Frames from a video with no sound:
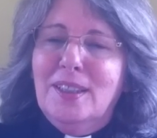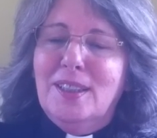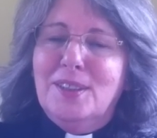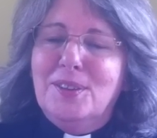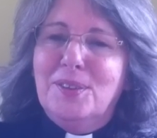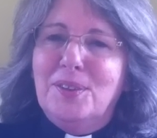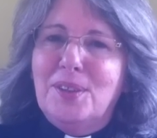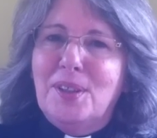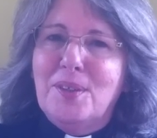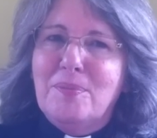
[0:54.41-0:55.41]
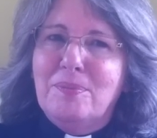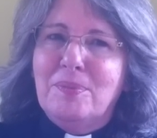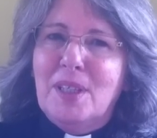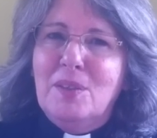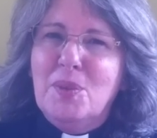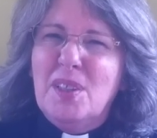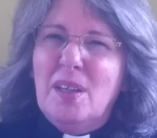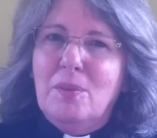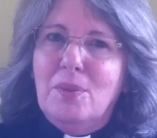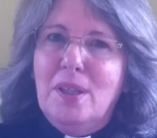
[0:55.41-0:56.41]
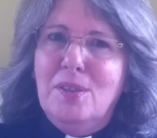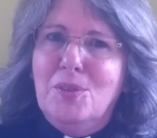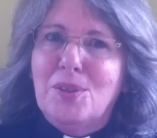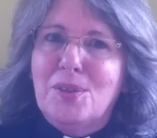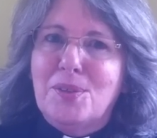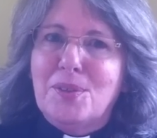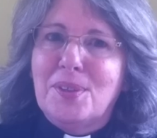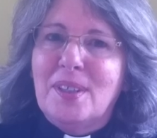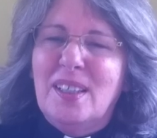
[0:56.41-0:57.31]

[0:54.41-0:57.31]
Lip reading: and it was outrageous.